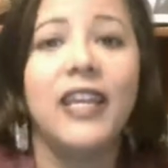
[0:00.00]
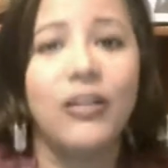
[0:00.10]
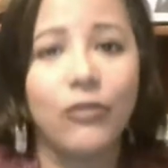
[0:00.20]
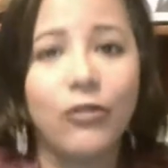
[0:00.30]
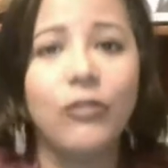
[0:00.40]

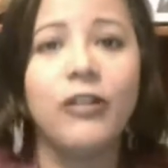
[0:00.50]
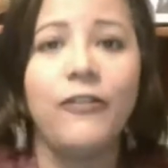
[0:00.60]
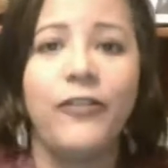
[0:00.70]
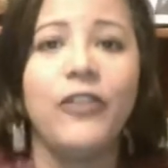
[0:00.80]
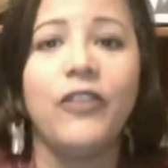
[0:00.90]
in order
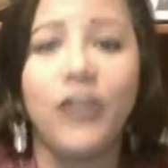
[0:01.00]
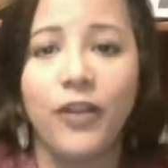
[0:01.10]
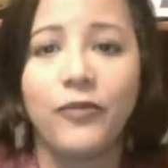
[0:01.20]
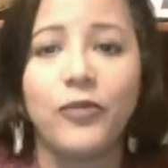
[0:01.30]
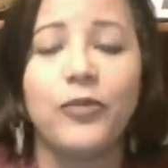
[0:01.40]
to feel
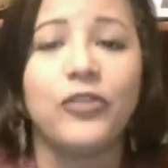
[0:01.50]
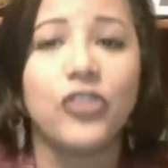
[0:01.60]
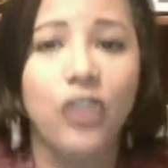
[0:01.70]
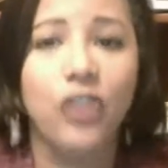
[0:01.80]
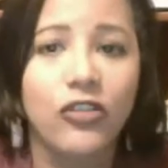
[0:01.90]
comfortable
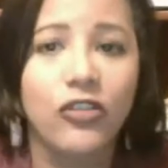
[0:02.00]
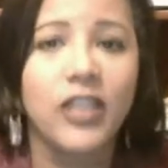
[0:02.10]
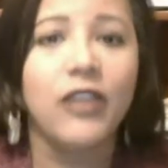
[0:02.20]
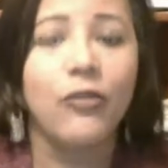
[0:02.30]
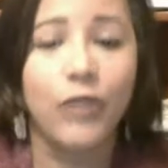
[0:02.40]

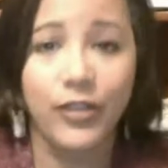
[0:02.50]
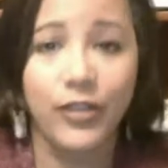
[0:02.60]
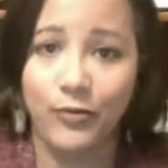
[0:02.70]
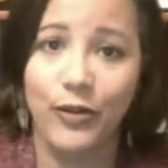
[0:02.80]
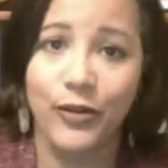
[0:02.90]
charging what
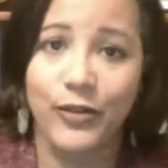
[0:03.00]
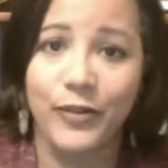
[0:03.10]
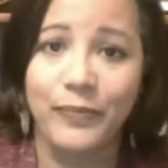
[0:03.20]
you're worth.